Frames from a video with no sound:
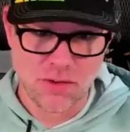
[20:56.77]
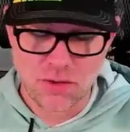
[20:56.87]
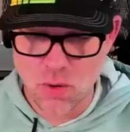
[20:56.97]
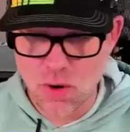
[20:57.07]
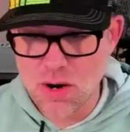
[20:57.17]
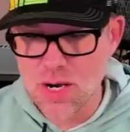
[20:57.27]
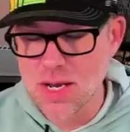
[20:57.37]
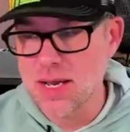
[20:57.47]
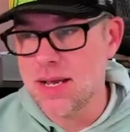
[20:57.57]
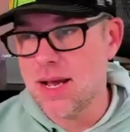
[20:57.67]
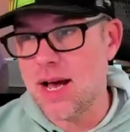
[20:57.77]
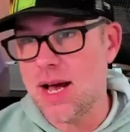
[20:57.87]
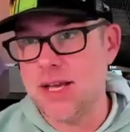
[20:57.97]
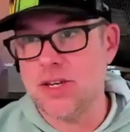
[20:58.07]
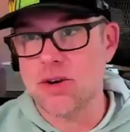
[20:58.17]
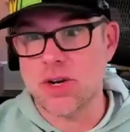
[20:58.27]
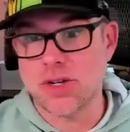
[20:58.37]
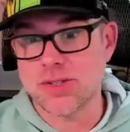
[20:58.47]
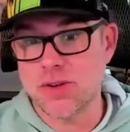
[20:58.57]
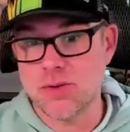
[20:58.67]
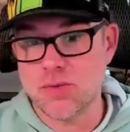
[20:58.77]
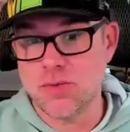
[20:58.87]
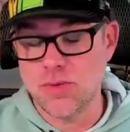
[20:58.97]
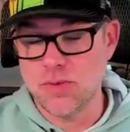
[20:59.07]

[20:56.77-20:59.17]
store. You can also,